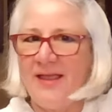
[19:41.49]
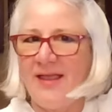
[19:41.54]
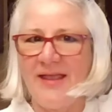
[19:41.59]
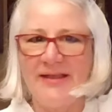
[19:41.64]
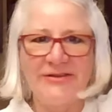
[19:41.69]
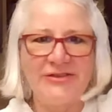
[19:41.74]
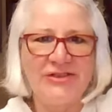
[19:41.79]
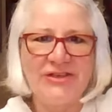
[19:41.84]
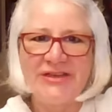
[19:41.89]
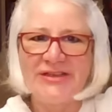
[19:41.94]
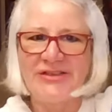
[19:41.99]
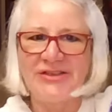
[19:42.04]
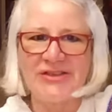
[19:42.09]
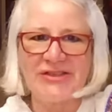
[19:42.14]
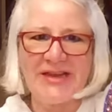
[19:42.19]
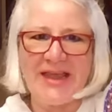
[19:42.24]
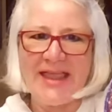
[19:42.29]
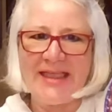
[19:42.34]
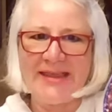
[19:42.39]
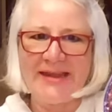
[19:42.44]
and she can
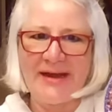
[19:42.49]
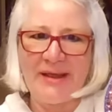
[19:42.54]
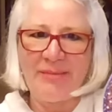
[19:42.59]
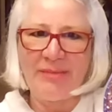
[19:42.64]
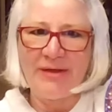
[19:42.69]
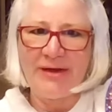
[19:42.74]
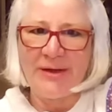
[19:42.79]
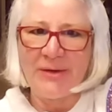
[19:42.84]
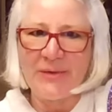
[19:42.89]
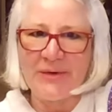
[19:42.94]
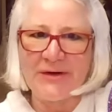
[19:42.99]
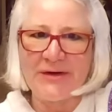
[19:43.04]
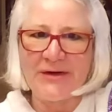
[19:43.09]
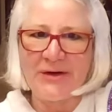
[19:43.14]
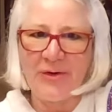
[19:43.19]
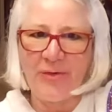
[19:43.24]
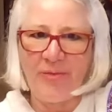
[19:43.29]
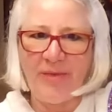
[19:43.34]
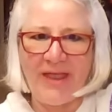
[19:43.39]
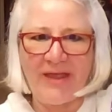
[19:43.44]
just hang it up anywhere
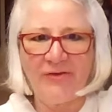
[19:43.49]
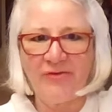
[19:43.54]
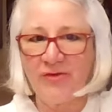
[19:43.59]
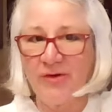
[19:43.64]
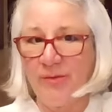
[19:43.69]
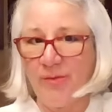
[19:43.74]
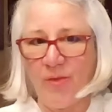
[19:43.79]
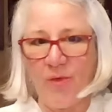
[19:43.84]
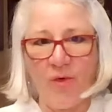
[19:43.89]
in her bedroom